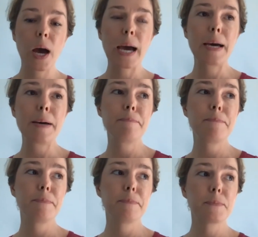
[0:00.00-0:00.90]

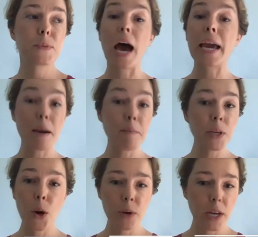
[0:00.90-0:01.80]
Um, so I am a
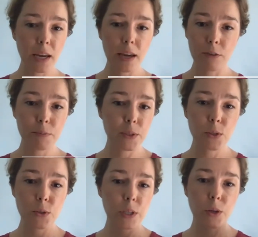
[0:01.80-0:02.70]
yogi. I've been
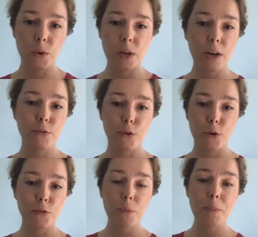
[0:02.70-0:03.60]
doing yoga
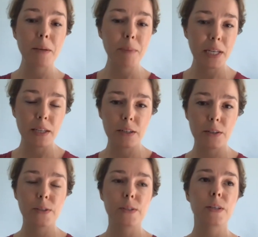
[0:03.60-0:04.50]
for, for many many
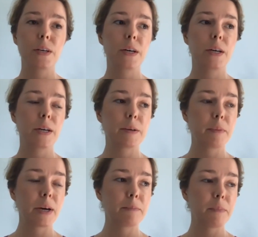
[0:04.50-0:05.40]
years. Mm-hmm.
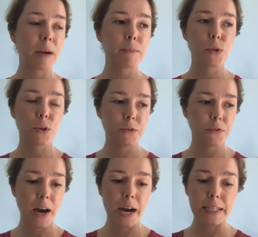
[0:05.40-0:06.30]
Um, I'm I'm
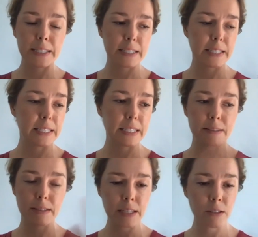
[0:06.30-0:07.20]
certified in,
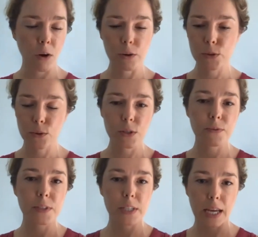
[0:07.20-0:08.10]
in, in all sorts
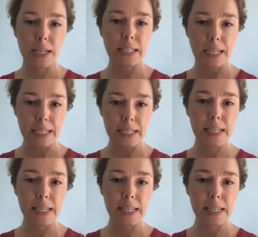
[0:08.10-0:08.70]
of techniques.